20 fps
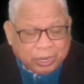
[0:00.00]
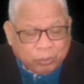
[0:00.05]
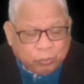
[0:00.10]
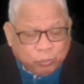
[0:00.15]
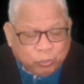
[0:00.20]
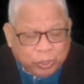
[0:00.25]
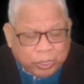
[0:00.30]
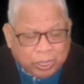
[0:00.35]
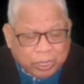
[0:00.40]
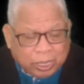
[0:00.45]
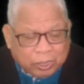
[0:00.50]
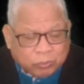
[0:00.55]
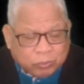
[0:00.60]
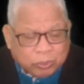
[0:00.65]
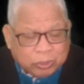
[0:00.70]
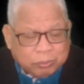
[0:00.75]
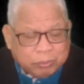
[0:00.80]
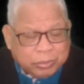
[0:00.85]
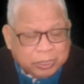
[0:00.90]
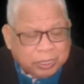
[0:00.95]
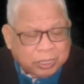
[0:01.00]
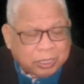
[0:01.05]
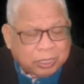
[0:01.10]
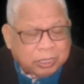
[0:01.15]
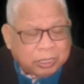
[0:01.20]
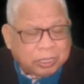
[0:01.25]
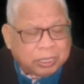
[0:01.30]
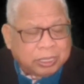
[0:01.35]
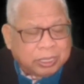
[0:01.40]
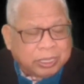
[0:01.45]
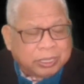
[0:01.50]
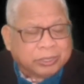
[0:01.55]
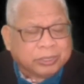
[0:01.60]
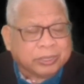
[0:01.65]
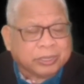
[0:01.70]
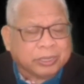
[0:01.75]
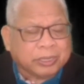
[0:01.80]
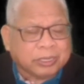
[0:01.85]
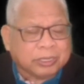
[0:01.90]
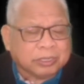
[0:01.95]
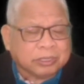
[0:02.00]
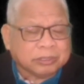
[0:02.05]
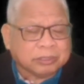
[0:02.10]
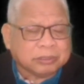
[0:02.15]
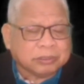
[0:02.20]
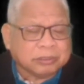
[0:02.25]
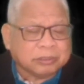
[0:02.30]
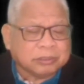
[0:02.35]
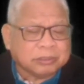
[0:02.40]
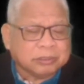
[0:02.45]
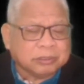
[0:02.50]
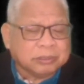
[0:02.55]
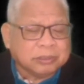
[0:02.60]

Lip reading: then we will be eternal.